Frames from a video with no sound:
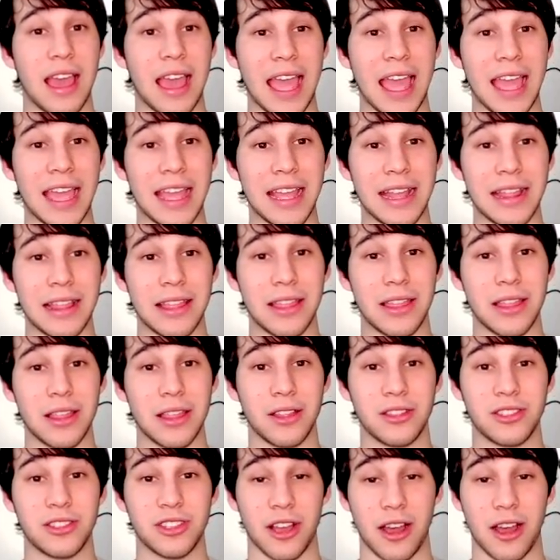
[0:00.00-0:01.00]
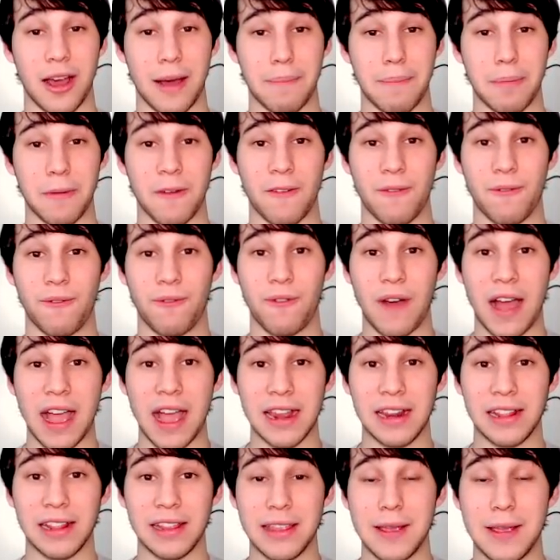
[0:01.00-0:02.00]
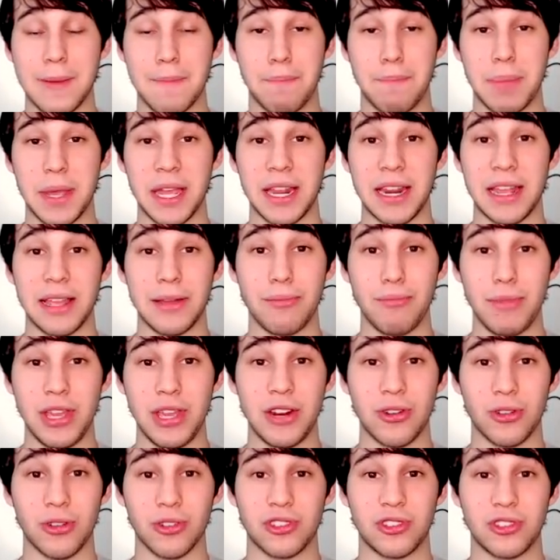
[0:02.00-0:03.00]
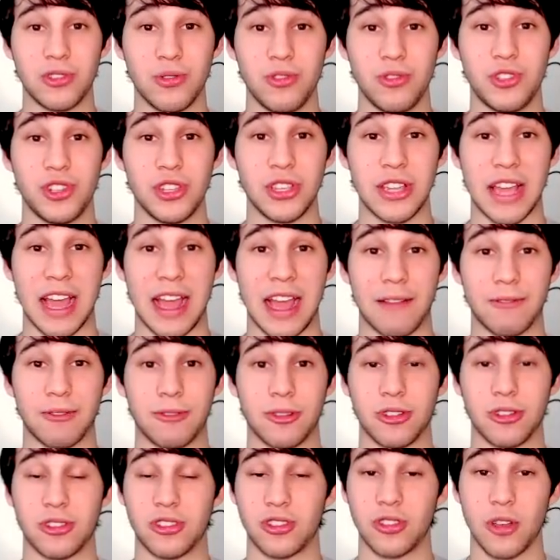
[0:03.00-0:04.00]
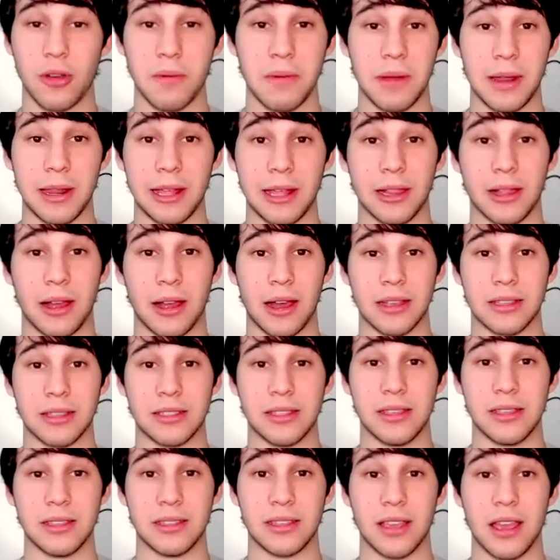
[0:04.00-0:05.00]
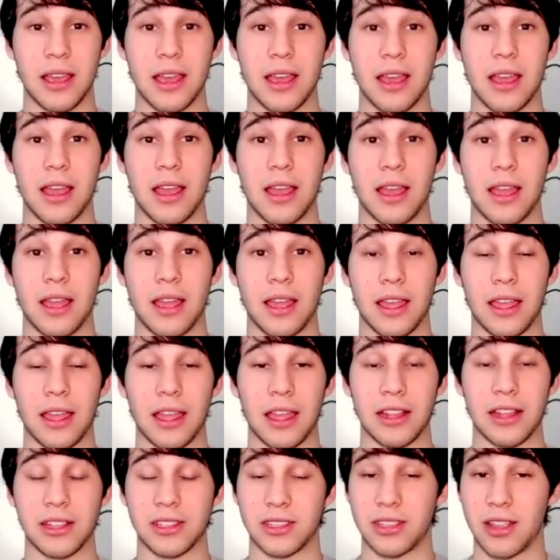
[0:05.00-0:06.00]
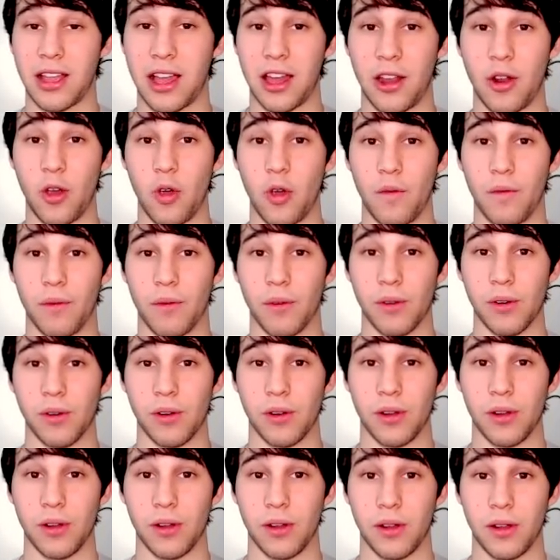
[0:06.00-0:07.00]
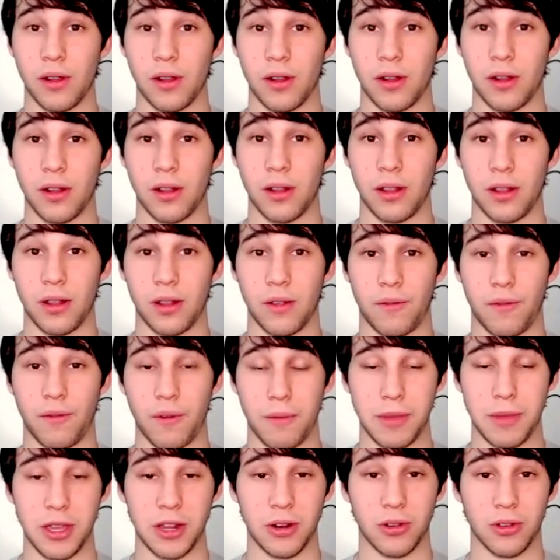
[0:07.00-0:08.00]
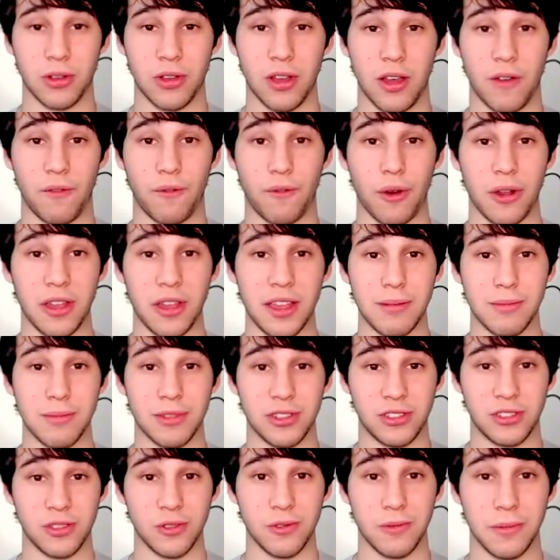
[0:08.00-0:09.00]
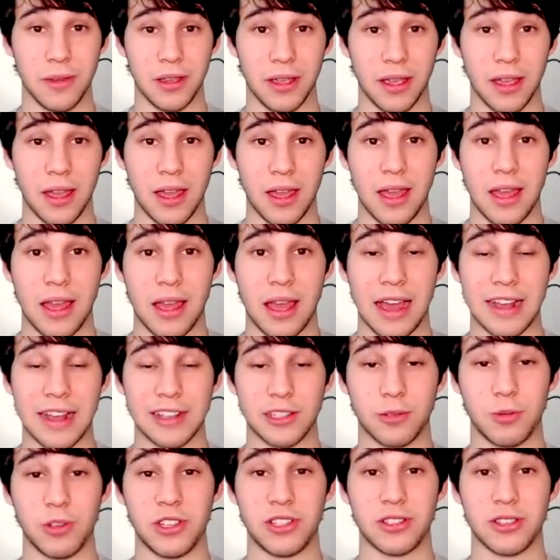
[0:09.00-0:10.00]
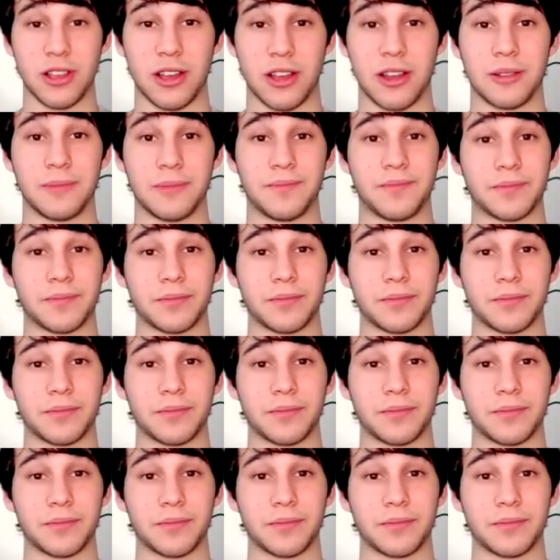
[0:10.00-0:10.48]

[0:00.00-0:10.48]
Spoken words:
in the top, finally beating Midosuji after so many losses, it's not over for Imozumi. As we saw,